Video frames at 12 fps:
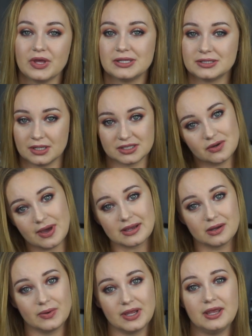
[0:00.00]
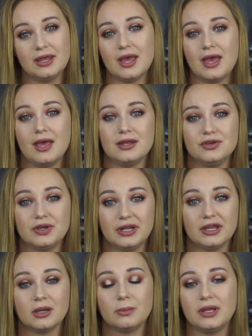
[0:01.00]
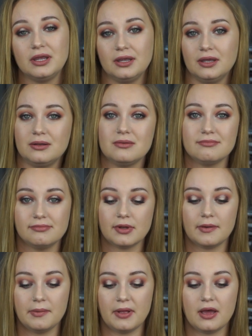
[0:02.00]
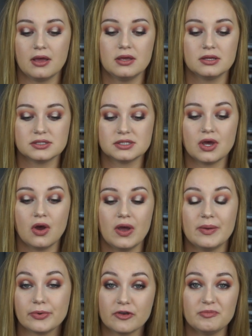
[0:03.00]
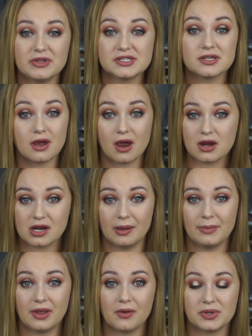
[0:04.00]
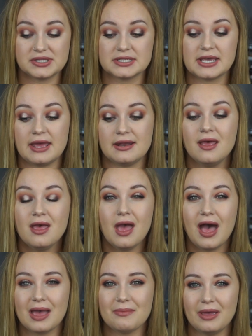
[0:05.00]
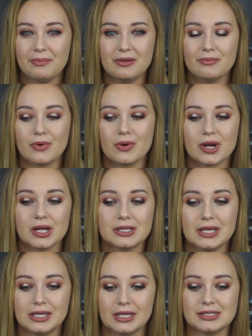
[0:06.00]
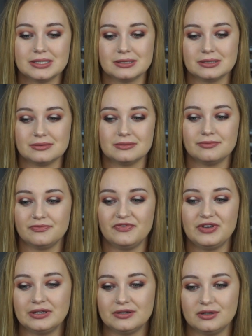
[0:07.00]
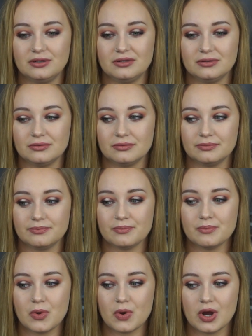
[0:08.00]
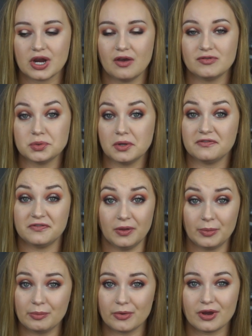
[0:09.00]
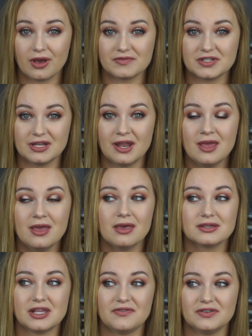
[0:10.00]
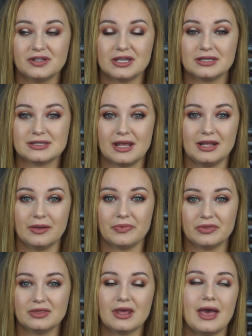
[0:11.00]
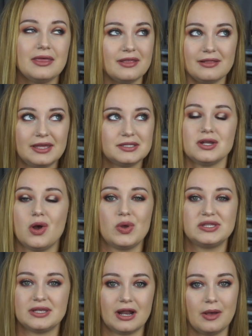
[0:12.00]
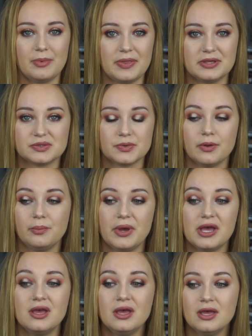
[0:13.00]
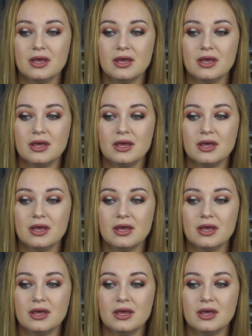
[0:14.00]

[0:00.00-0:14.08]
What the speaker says: it's not so echoey and you can hear me and blah blah blah. So improvements are coming once again. I might be more like feel more comfortable filming more often, because I feel like setting up, the lights are always set up in this room, but